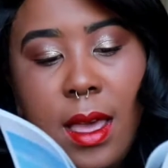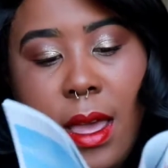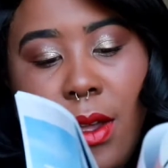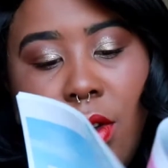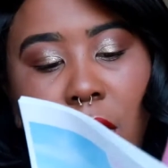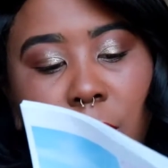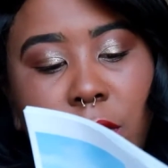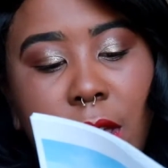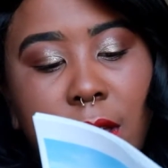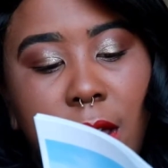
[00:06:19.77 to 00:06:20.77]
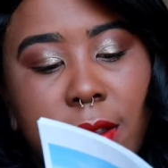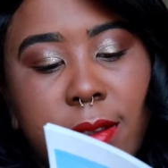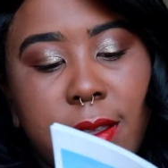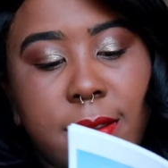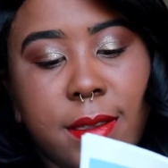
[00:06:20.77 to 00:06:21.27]
I don't know how much that
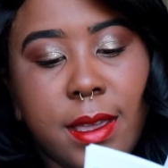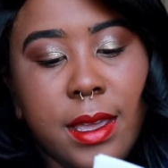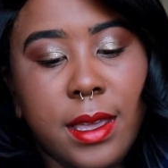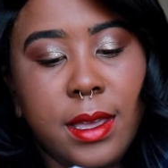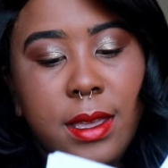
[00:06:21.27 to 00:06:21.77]
costs. Let's see.